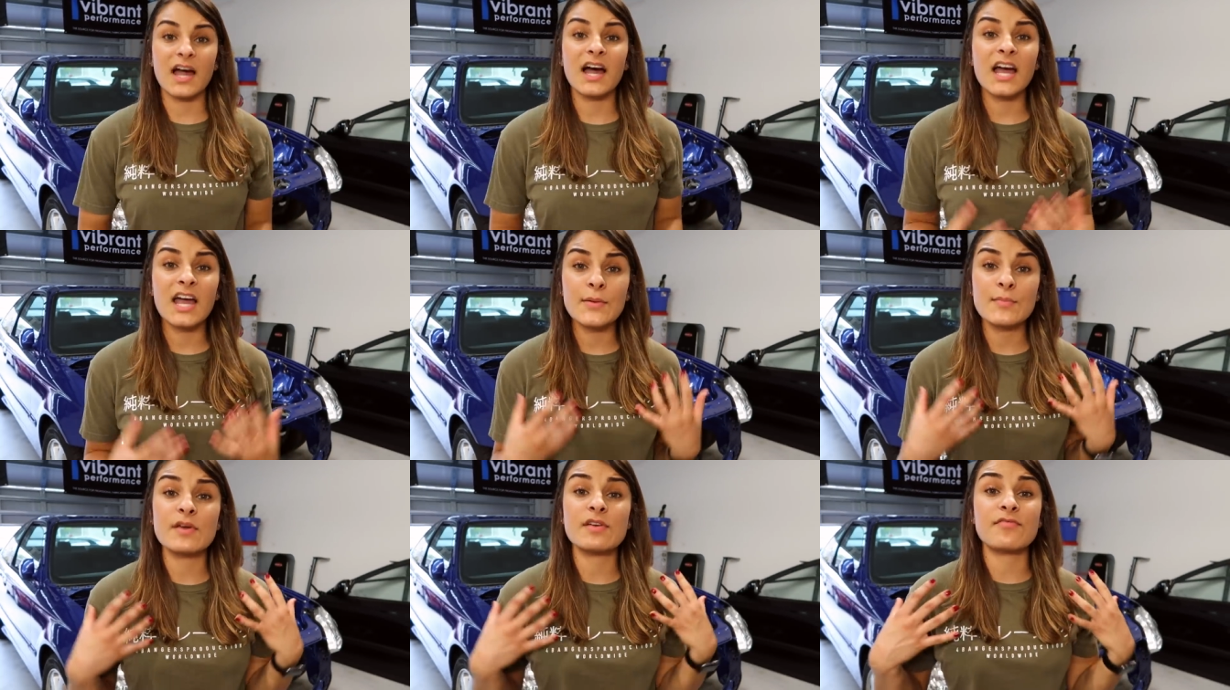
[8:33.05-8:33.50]

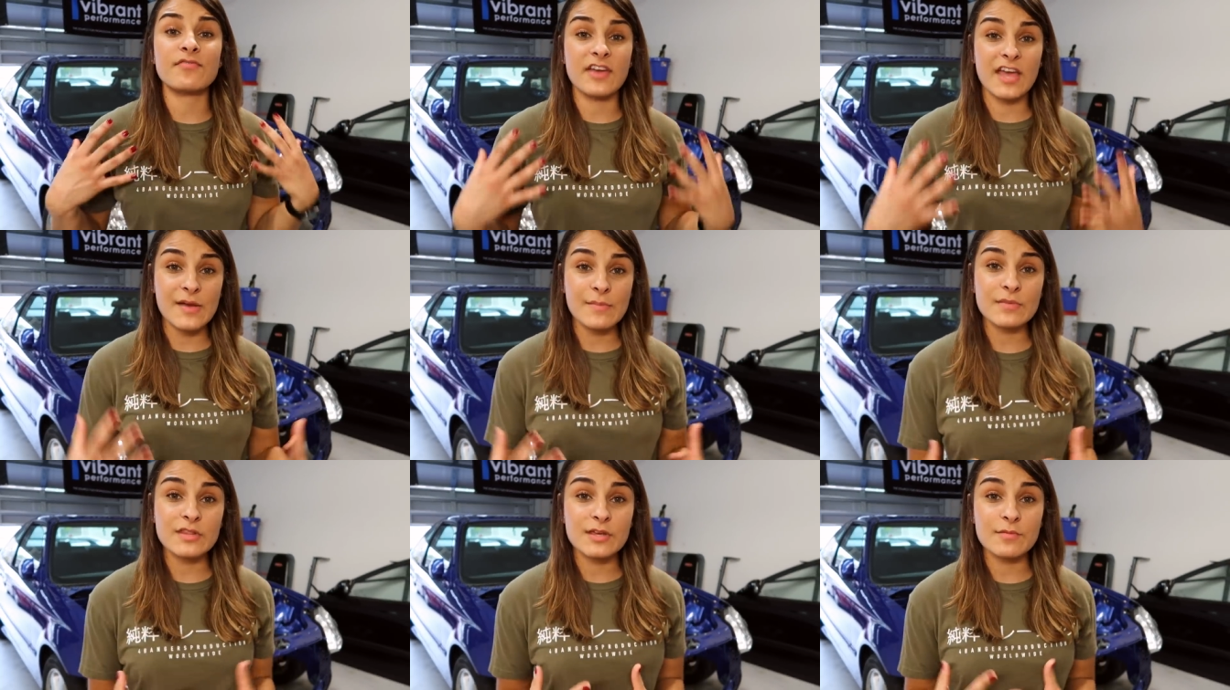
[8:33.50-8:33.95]
I am a
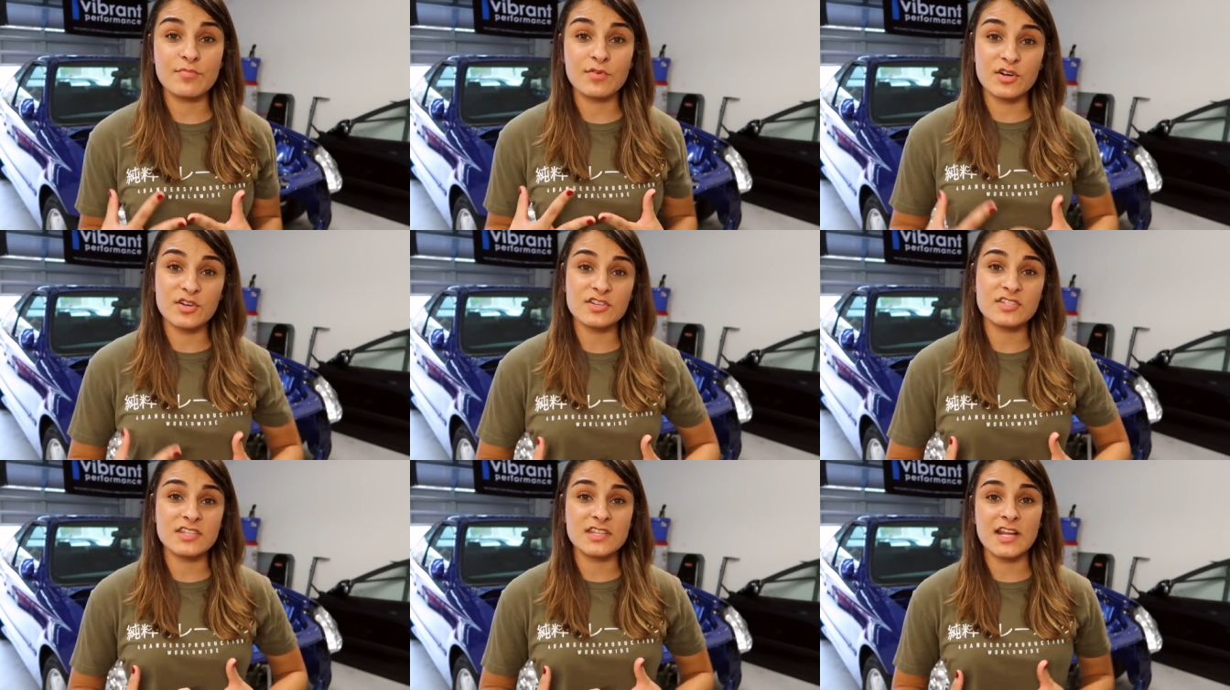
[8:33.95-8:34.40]
family
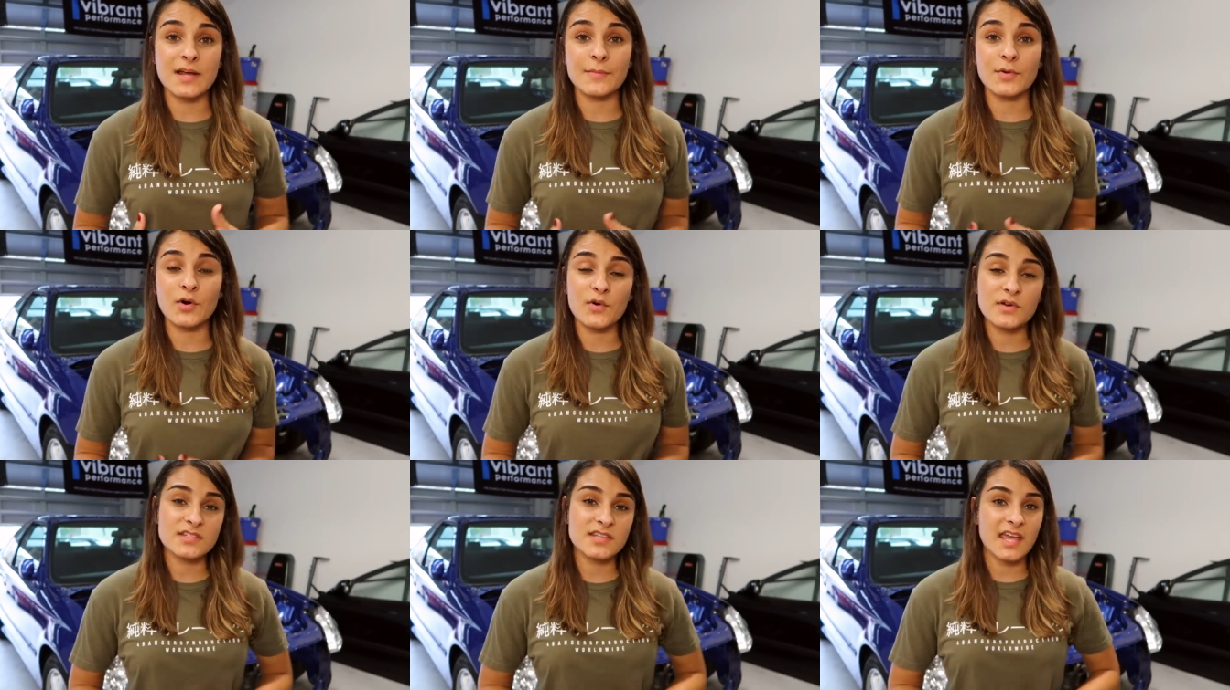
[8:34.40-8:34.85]
person. I'm
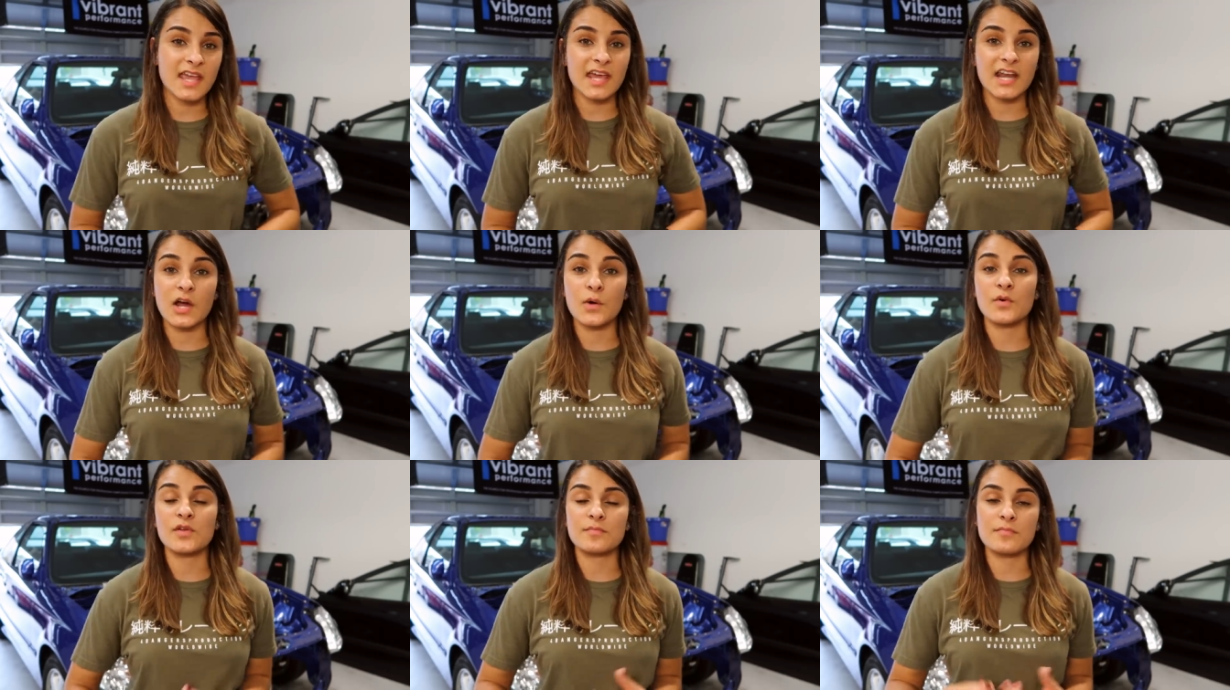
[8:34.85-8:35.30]
always hanging
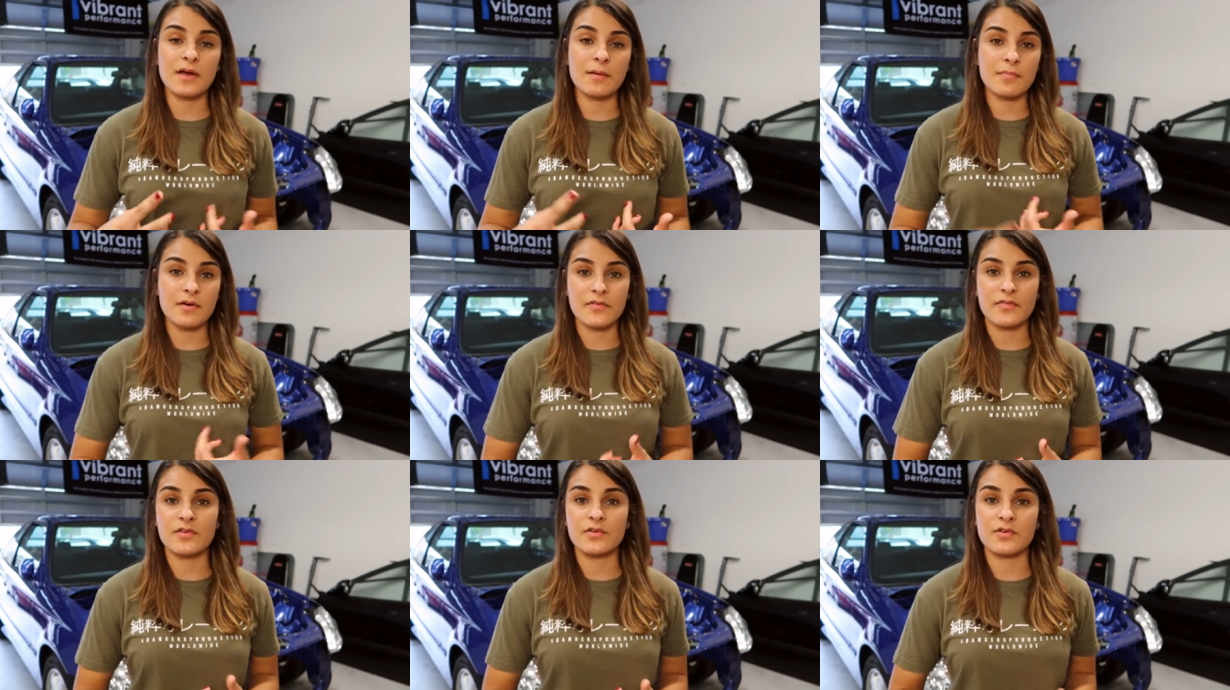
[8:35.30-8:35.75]
out with my
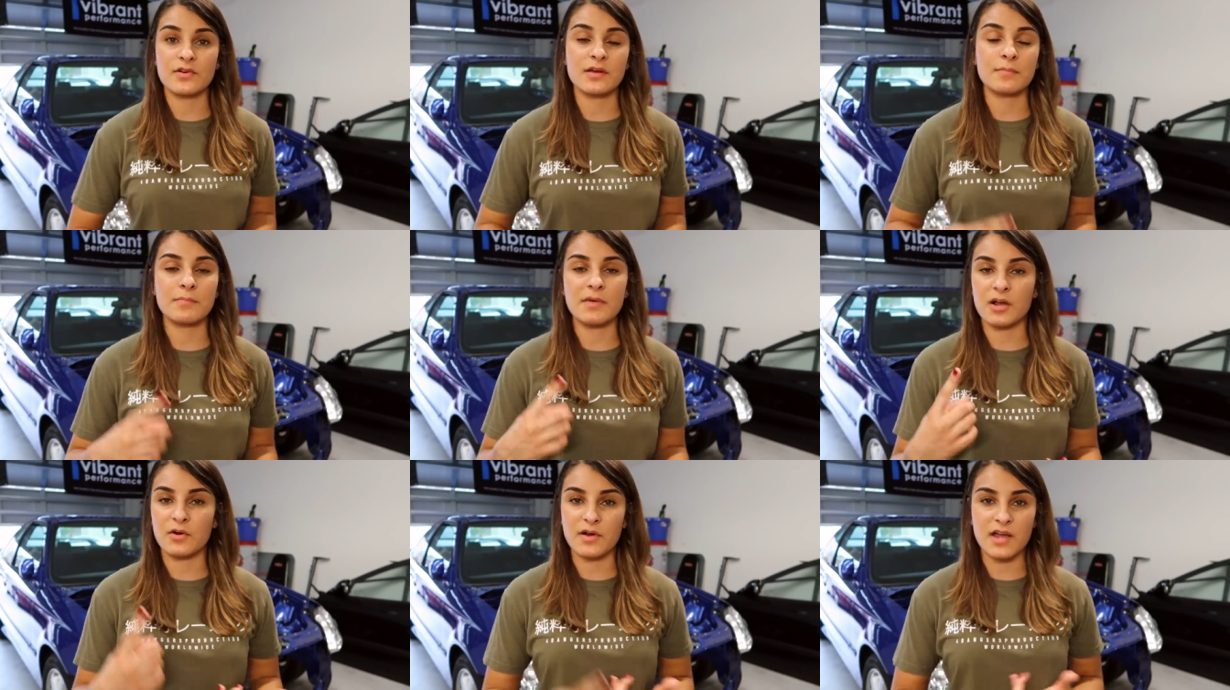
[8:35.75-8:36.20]
mother
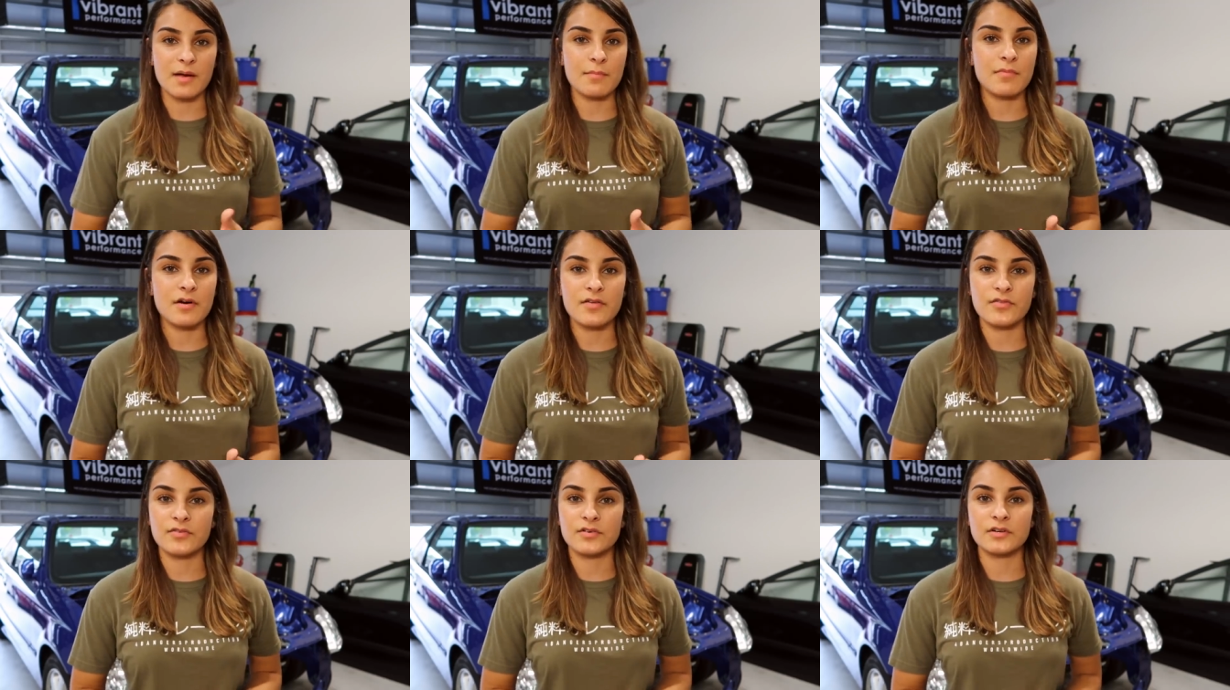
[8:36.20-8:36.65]
my
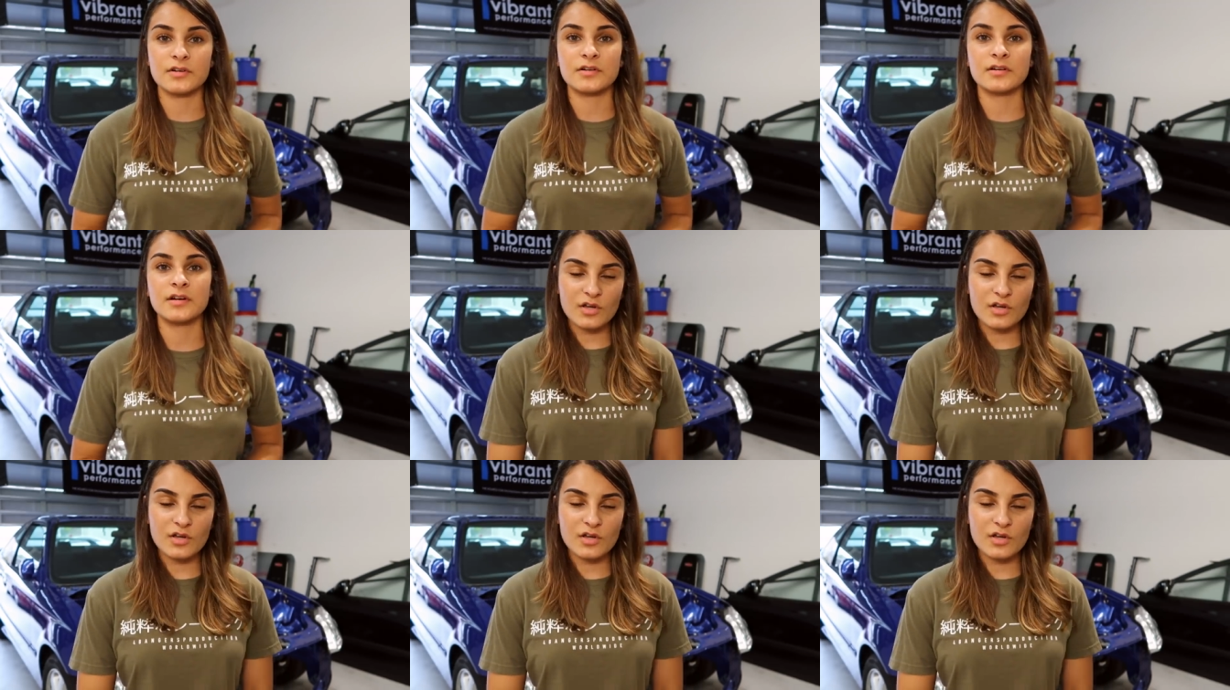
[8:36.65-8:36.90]
grandmother.